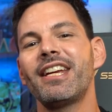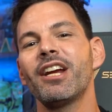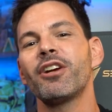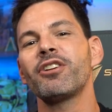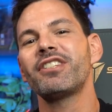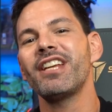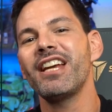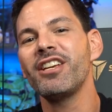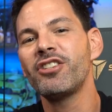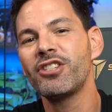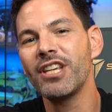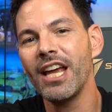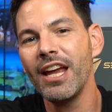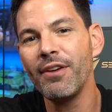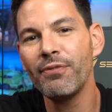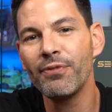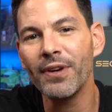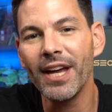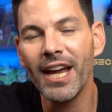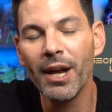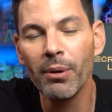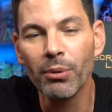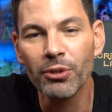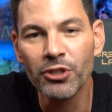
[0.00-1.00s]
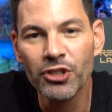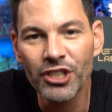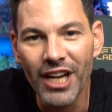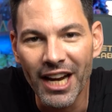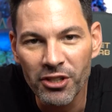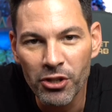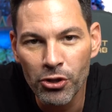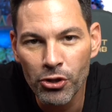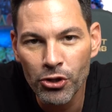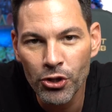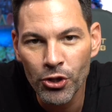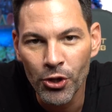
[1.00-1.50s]
care, stay safe, and we'll
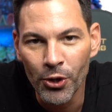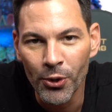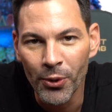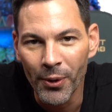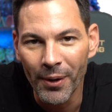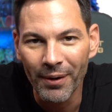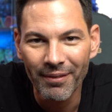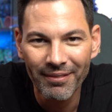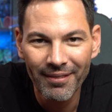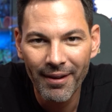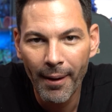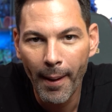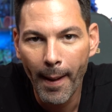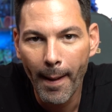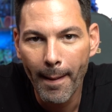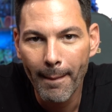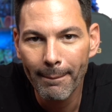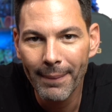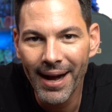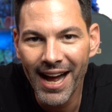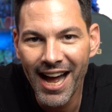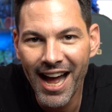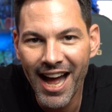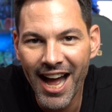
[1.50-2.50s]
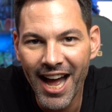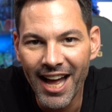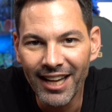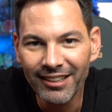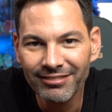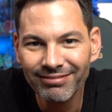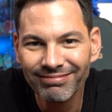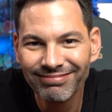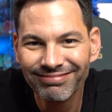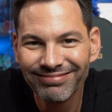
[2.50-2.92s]
chat to you soon. Bye.